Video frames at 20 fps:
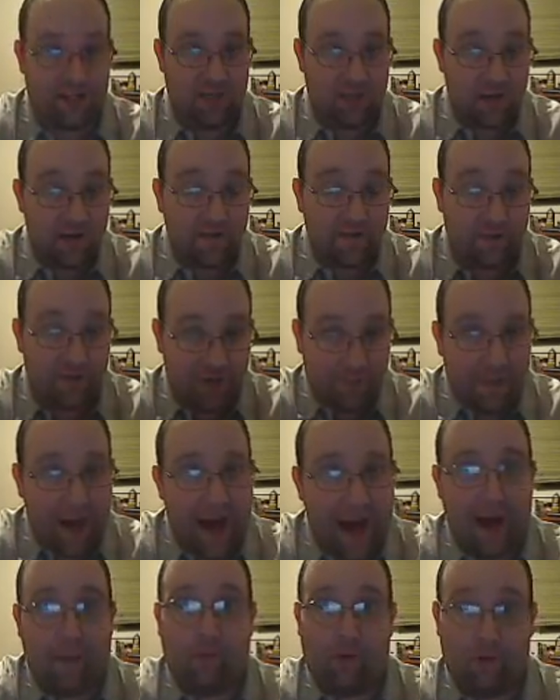God does not
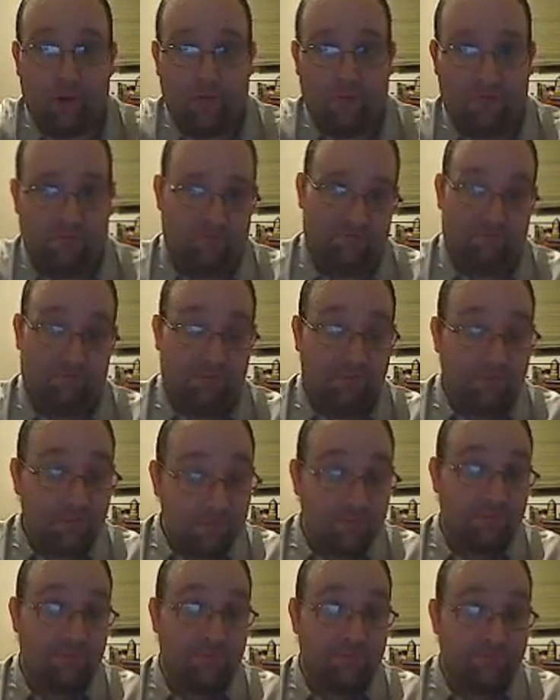do that with unsaved
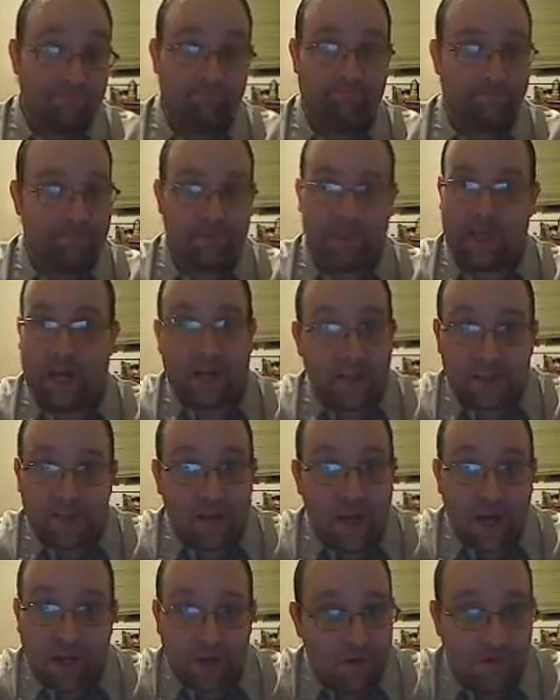people. So he is
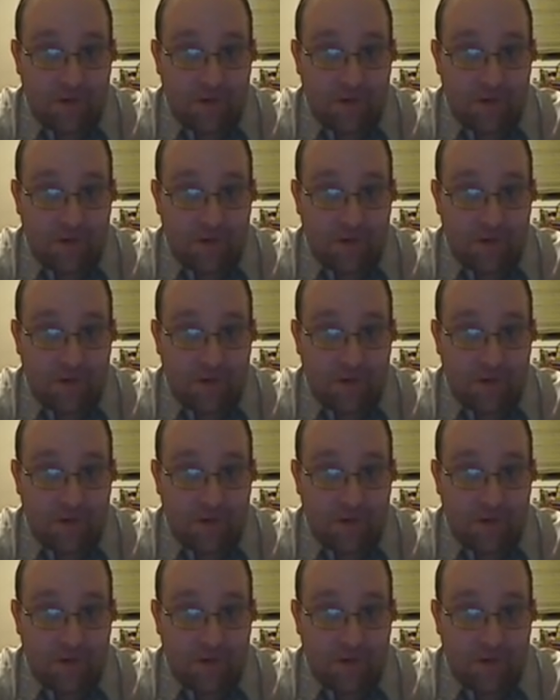saved.